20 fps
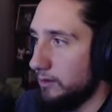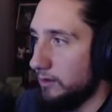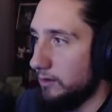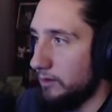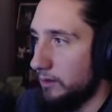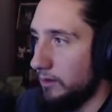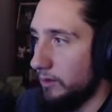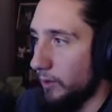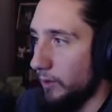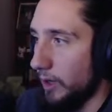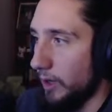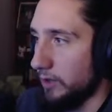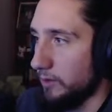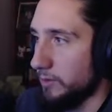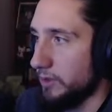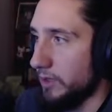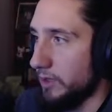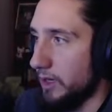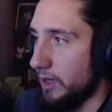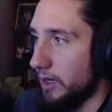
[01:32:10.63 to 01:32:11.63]
Rectum
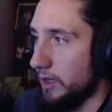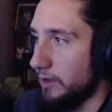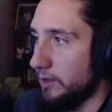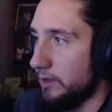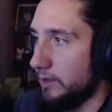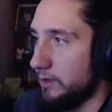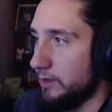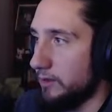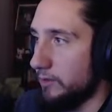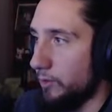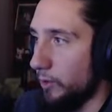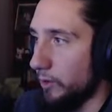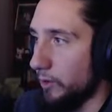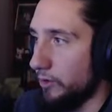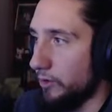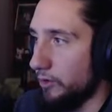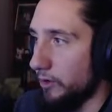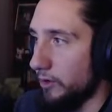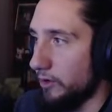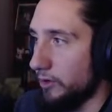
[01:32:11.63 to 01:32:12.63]
said, for
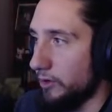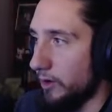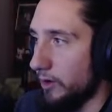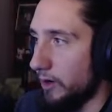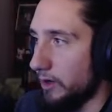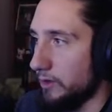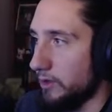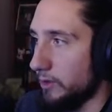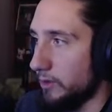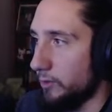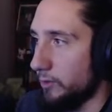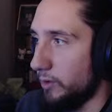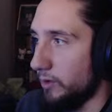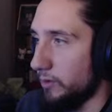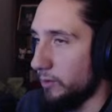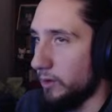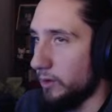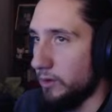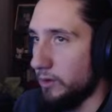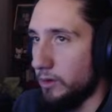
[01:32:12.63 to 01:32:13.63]
sure, sorry I had to step away for a
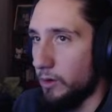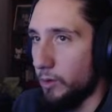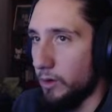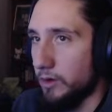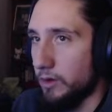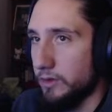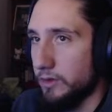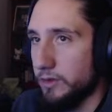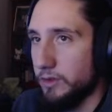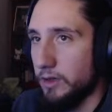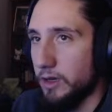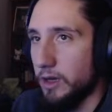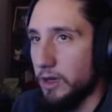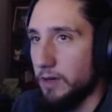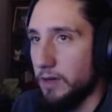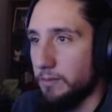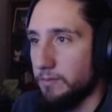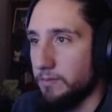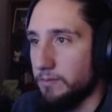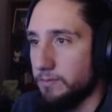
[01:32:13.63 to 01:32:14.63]
bit. No worries.
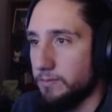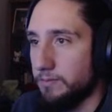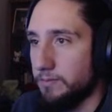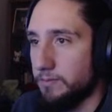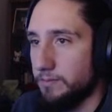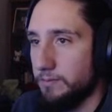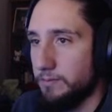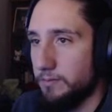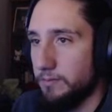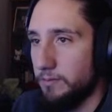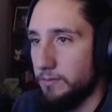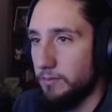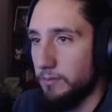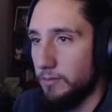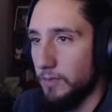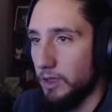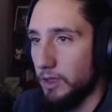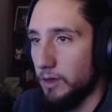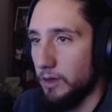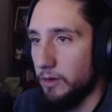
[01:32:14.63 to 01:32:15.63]
You
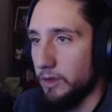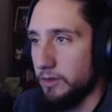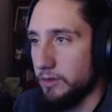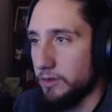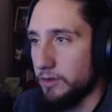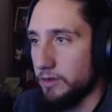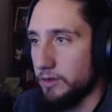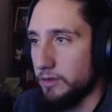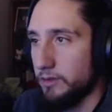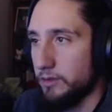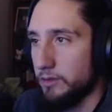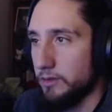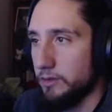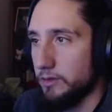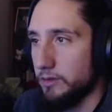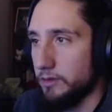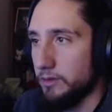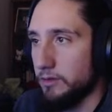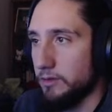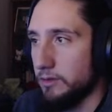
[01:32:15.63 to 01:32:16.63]
know, it's,
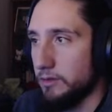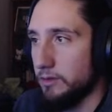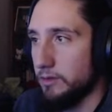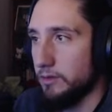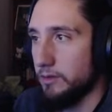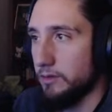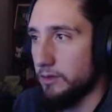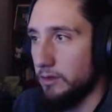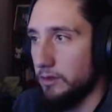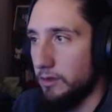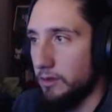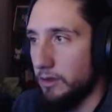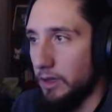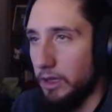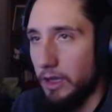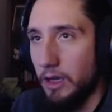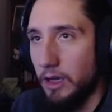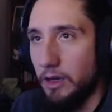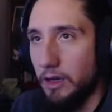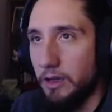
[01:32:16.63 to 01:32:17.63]
I
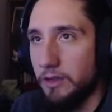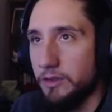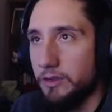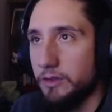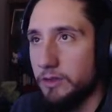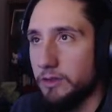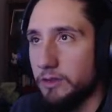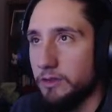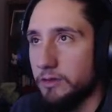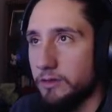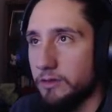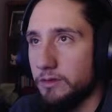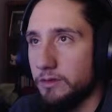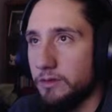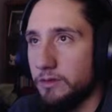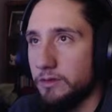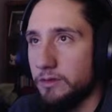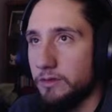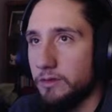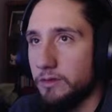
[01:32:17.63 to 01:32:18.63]
get it. It's,
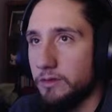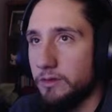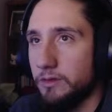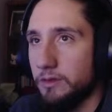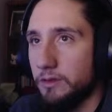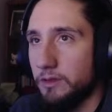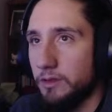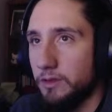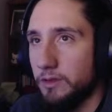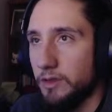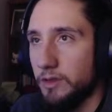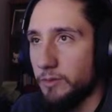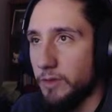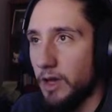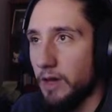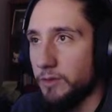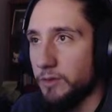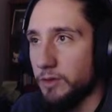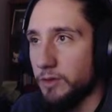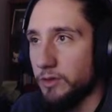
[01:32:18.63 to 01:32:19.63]

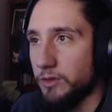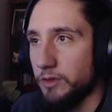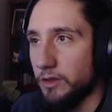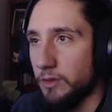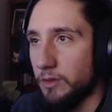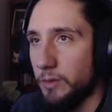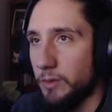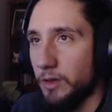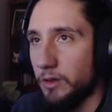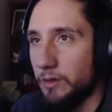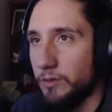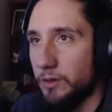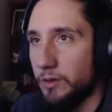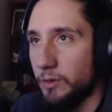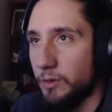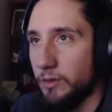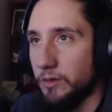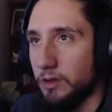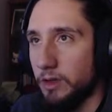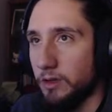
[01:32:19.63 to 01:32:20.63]
sometimes you're just in the middle of
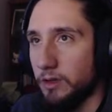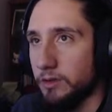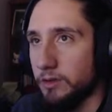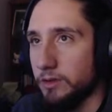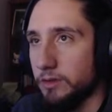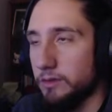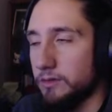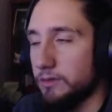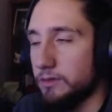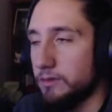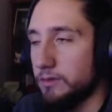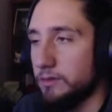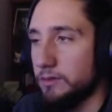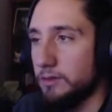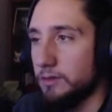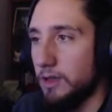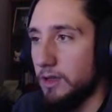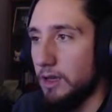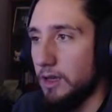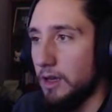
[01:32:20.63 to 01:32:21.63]
doing things and
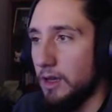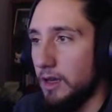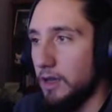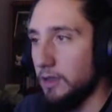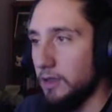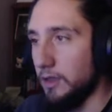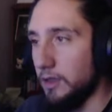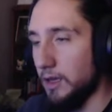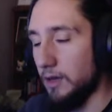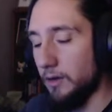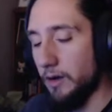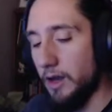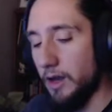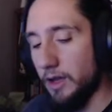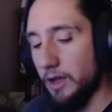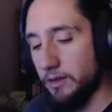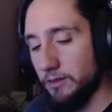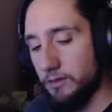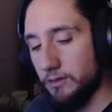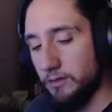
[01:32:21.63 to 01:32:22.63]
the internet
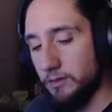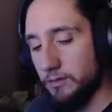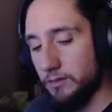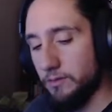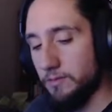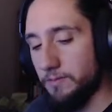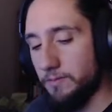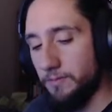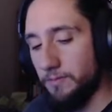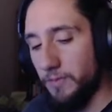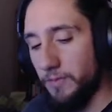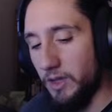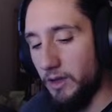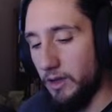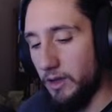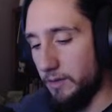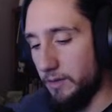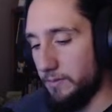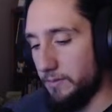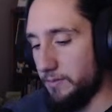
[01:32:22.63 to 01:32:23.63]

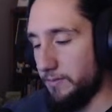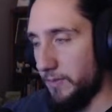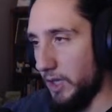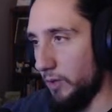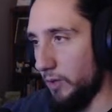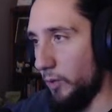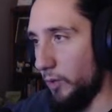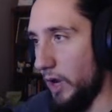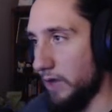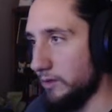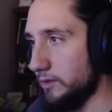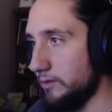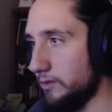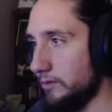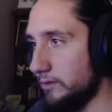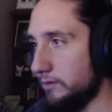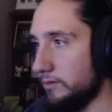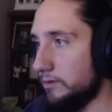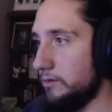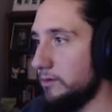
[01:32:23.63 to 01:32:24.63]
can wait.
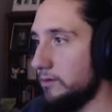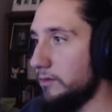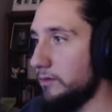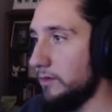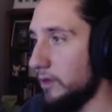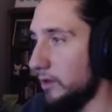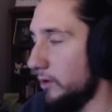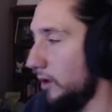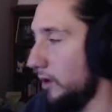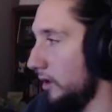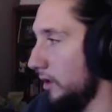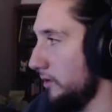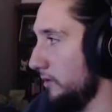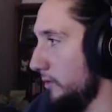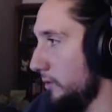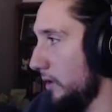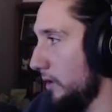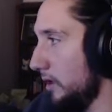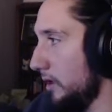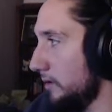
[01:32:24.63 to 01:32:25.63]
I know all too
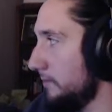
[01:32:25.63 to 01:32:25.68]
well.